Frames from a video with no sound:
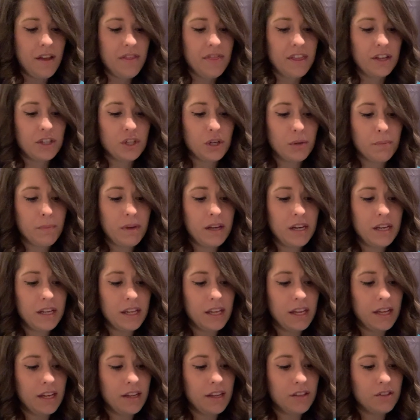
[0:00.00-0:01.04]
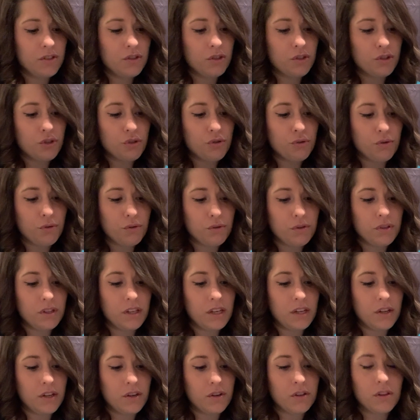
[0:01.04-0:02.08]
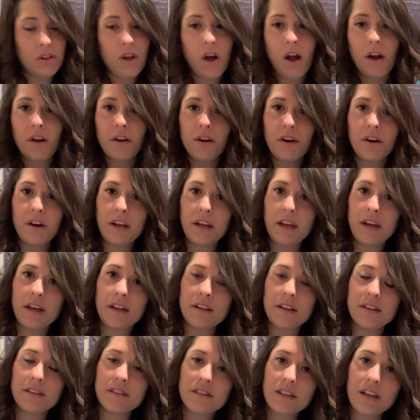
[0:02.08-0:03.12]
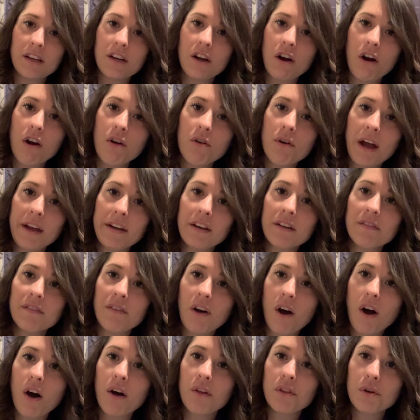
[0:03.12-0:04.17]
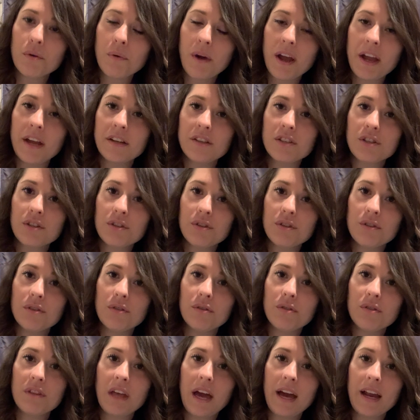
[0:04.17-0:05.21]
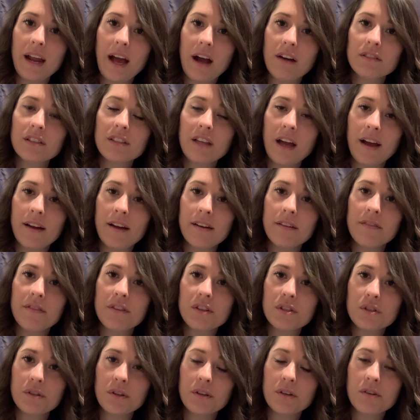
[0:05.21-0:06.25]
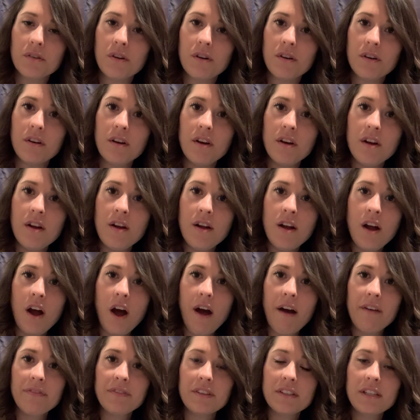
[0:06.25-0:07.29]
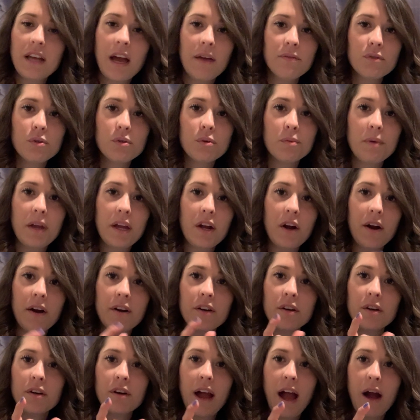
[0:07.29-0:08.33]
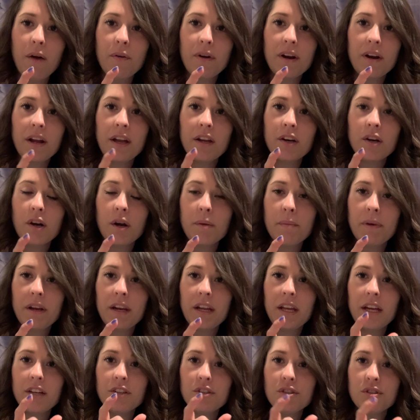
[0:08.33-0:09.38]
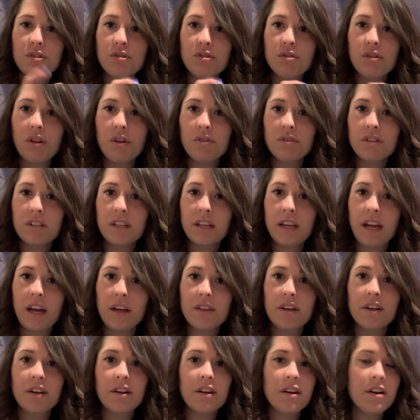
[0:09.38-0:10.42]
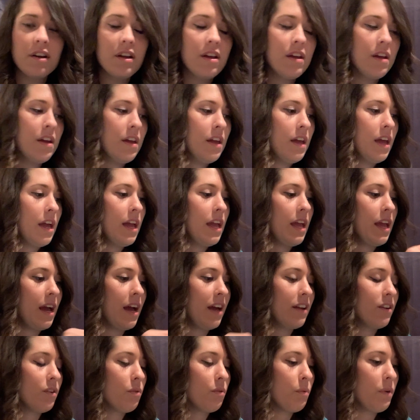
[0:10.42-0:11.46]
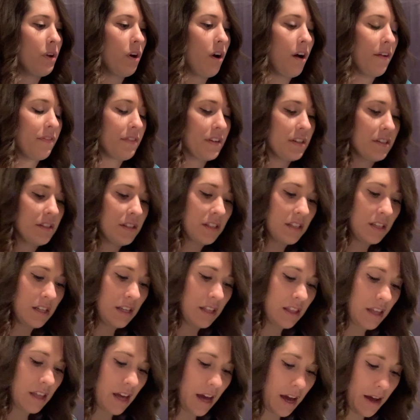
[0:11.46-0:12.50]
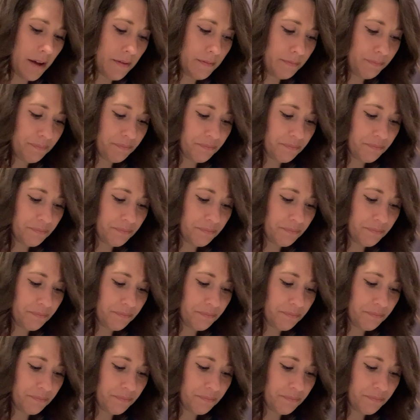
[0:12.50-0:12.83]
that your minute hands are truly your longer hands that go kind of all the way to that outside of the circle. Oftentimes we make our hour hand and our minute hand too close together, and we often see that